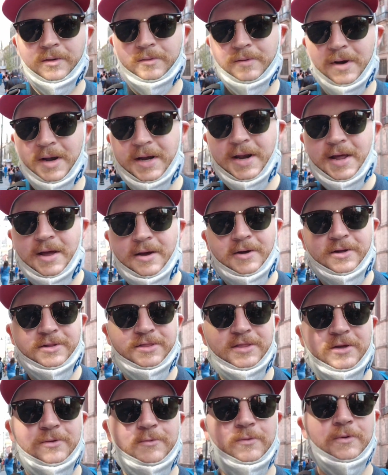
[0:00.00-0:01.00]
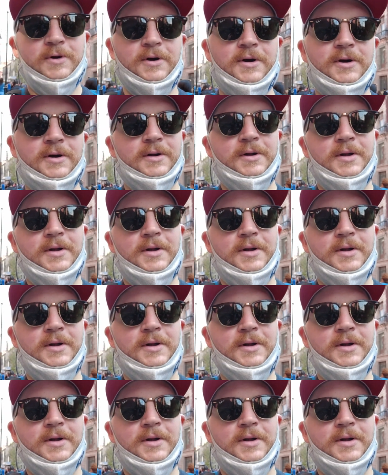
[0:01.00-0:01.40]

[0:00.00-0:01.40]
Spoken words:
right now I think we're